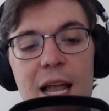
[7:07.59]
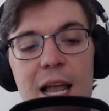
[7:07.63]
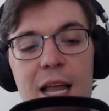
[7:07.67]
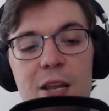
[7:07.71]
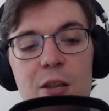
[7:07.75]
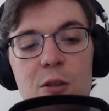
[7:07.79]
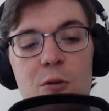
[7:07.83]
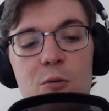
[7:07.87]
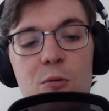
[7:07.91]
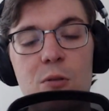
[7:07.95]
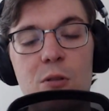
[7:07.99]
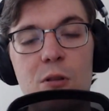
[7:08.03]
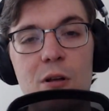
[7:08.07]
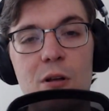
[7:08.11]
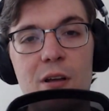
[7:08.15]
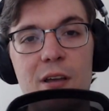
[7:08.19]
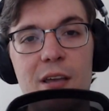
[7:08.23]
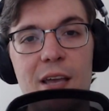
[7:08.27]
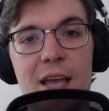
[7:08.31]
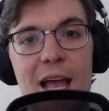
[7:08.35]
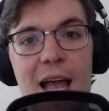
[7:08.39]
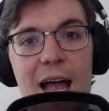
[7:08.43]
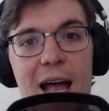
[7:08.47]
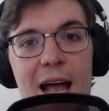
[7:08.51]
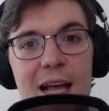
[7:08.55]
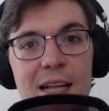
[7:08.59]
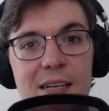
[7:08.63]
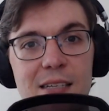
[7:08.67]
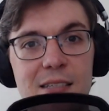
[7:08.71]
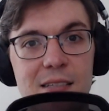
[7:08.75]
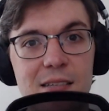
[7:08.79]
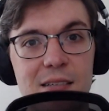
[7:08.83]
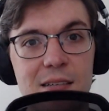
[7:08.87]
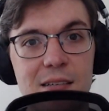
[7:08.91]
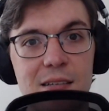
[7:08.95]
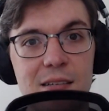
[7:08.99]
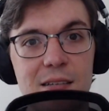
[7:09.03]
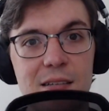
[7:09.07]
and you look
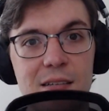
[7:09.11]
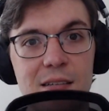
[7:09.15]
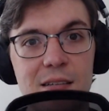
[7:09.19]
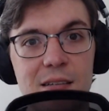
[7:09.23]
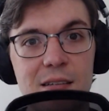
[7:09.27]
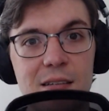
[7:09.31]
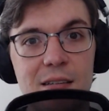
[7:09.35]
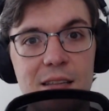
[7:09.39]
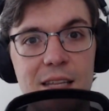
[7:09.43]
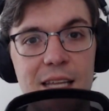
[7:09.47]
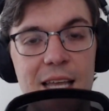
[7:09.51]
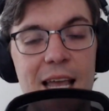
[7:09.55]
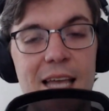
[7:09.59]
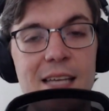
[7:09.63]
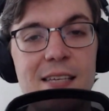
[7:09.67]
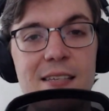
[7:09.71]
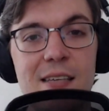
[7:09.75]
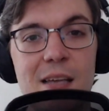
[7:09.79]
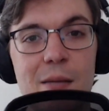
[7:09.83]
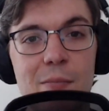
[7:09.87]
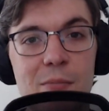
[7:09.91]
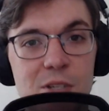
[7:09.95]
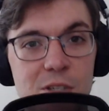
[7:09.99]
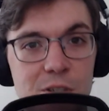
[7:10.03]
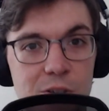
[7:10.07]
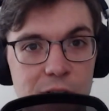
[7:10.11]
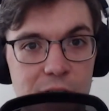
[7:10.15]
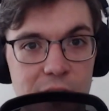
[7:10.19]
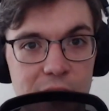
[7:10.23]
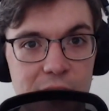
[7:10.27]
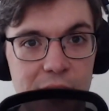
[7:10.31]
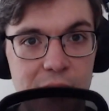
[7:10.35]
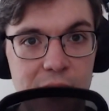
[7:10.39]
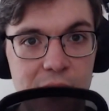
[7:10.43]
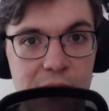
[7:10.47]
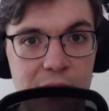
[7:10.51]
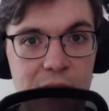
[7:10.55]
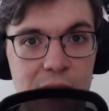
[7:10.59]
at the
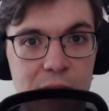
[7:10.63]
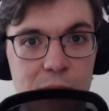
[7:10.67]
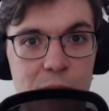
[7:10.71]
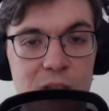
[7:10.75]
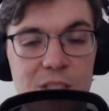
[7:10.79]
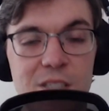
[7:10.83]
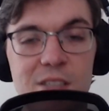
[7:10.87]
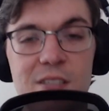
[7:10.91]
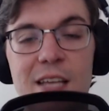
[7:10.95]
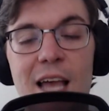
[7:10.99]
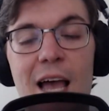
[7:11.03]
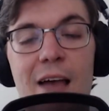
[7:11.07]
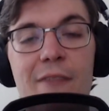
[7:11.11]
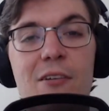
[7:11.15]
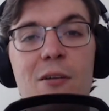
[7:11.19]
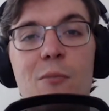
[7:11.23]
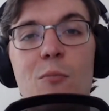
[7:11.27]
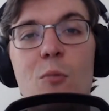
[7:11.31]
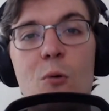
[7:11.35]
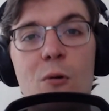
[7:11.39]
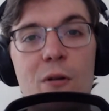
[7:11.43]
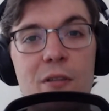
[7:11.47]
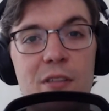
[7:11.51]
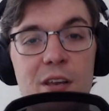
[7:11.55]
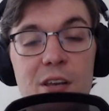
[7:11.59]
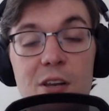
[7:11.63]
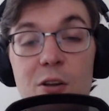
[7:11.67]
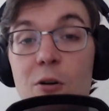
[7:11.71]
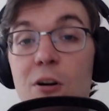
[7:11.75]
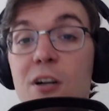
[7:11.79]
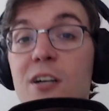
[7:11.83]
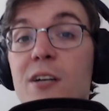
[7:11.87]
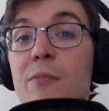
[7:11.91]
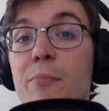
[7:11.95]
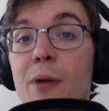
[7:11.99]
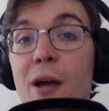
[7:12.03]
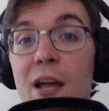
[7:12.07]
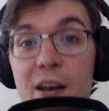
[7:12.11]
asymmetry, which is having more than
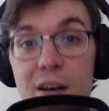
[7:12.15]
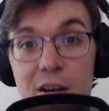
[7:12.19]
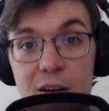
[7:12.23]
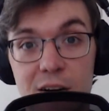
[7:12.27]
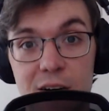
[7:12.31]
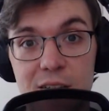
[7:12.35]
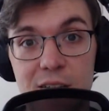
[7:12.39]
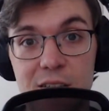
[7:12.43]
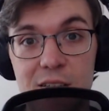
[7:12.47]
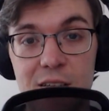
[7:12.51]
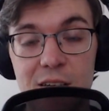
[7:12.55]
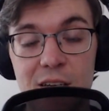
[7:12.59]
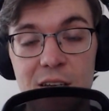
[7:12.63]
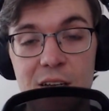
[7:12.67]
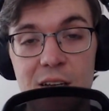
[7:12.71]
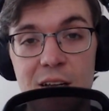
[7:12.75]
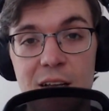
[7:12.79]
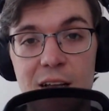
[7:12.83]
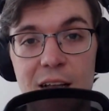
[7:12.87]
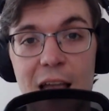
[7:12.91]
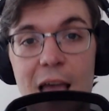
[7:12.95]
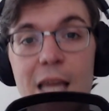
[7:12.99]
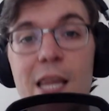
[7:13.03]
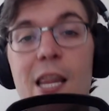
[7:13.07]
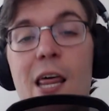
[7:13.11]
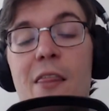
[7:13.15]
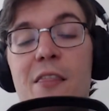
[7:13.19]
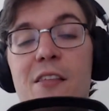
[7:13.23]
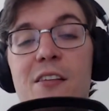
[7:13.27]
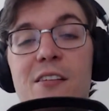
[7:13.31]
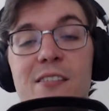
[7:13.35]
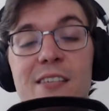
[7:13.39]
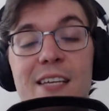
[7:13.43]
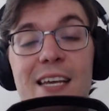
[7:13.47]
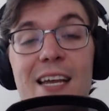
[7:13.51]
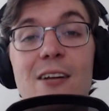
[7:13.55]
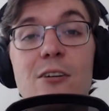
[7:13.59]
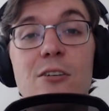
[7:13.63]
your competitors, and then the
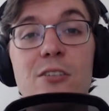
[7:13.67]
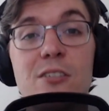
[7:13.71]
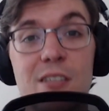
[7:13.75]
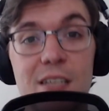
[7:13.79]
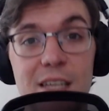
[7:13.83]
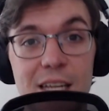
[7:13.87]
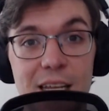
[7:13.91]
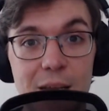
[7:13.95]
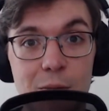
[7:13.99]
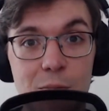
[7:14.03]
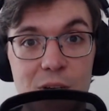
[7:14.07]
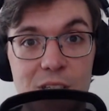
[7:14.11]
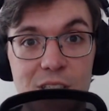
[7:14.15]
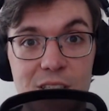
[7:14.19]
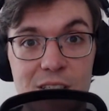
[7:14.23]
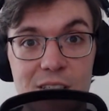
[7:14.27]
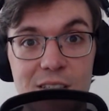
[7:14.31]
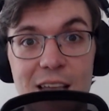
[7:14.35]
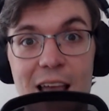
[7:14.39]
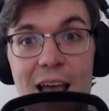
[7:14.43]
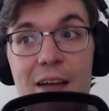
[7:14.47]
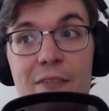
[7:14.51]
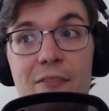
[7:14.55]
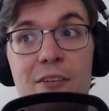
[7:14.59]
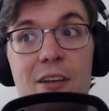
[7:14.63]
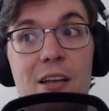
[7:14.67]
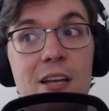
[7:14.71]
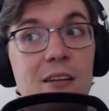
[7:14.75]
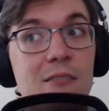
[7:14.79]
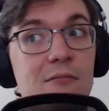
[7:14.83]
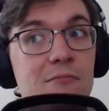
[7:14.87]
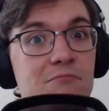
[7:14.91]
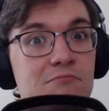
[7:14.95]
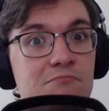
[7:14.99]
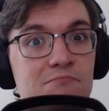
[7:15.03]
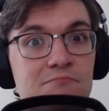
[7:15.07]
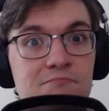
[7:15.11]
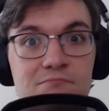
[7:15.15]
scarcity, which is
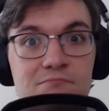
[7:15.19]
having